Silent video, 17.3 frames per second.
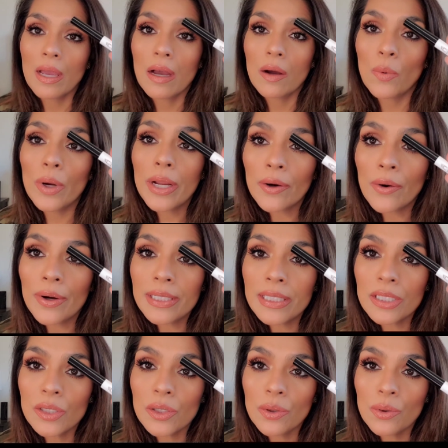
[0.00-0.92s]
we are going
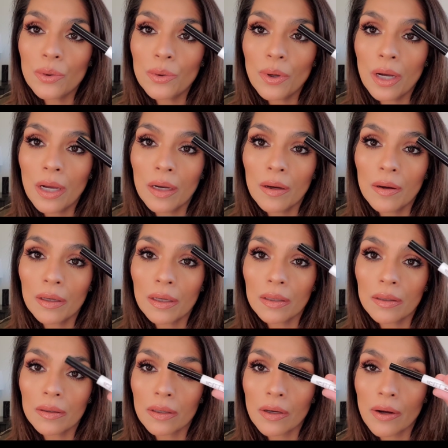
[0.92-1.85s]
to
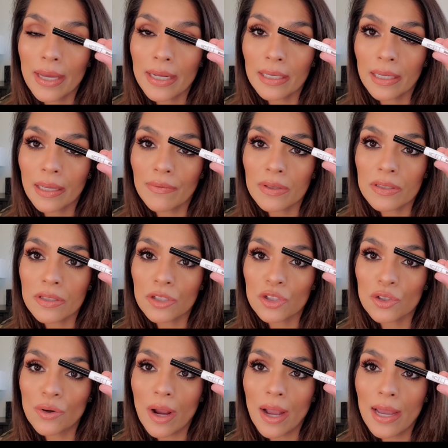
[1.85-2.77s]
go ahead and give this a
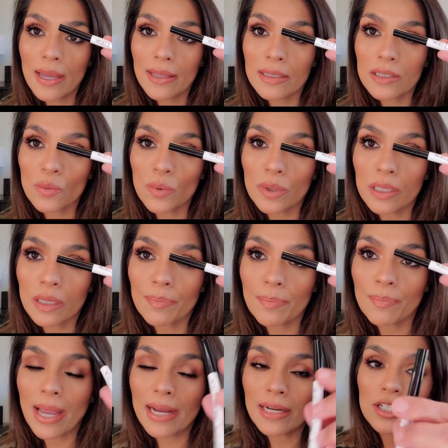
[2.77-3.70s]
try. That's what the
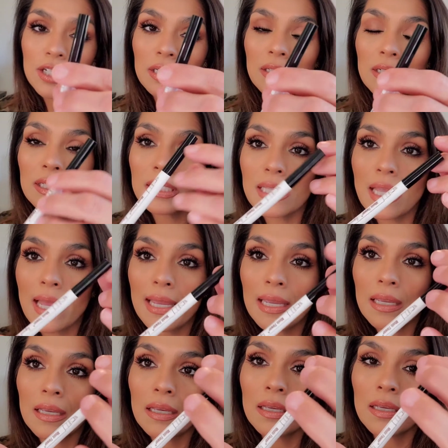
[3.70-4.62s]
packaging looks
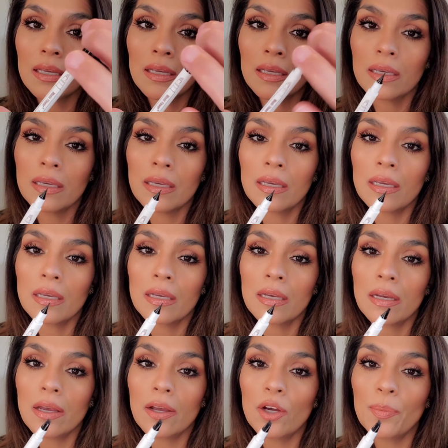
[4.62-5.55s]
like.
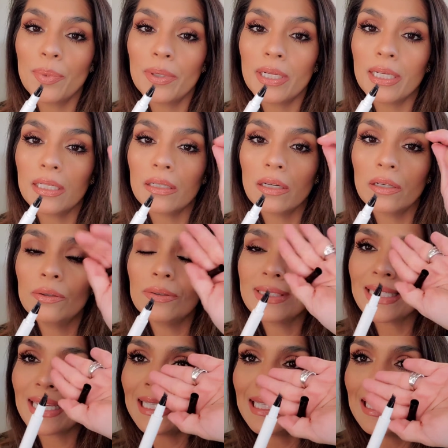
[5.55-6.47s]
Open it. Oh,
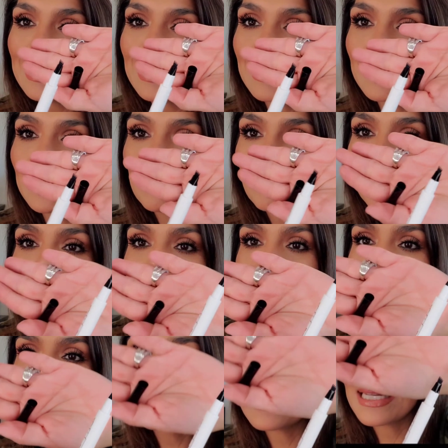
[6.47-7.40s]
it's got a little
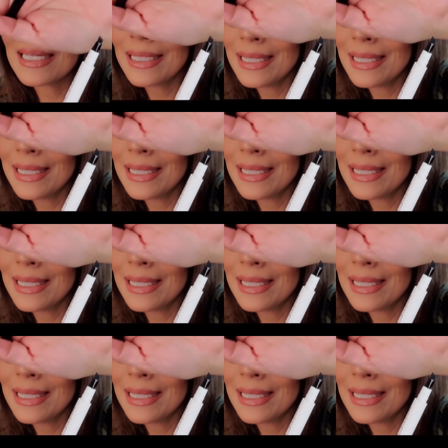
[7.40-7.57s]
bitty, it's like a